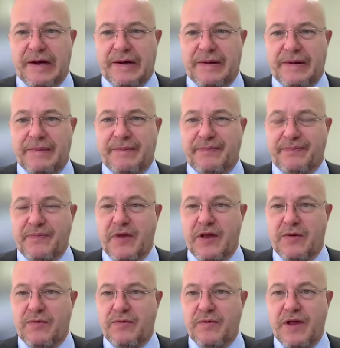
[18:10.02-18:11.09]

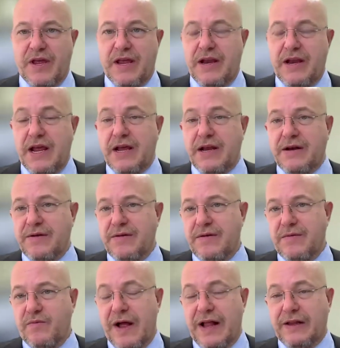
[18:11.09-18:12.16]

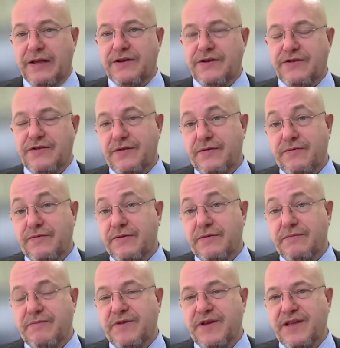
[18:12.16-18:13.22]
in well into
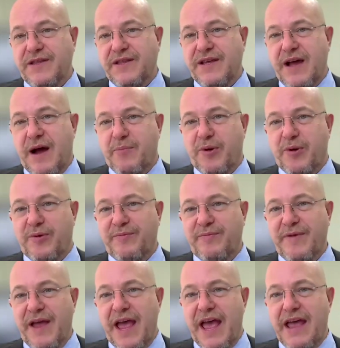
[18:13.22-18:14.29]
the upper
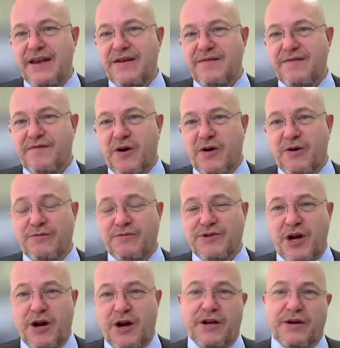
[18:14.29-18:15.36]
end of our
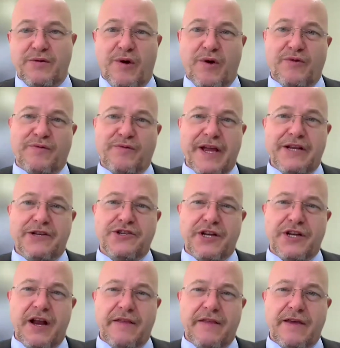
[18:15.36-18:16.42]
target growth
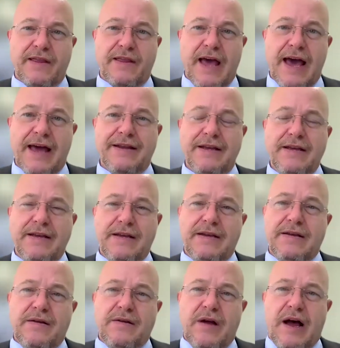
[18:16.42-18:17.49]
range. And I think that
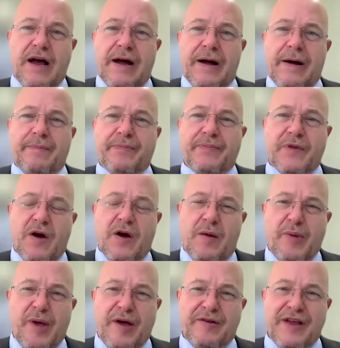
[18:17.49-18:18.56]

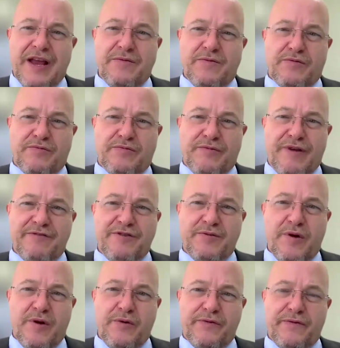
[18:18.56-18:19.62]
compound annual
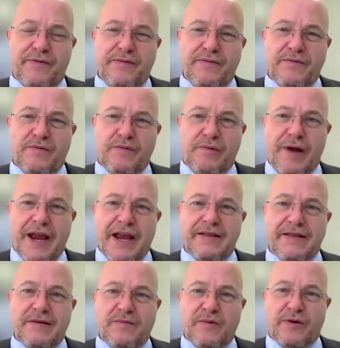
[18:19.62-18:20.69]
revenue growth
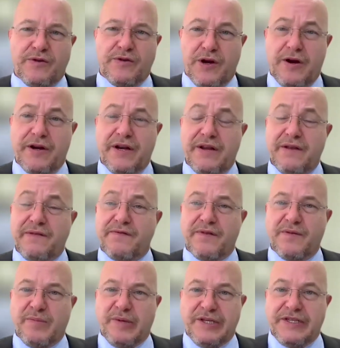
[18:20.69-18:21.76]
rate that we're targeting
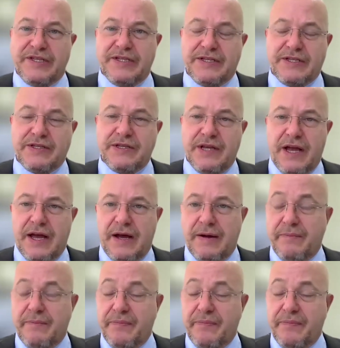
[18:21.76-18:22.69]
for the business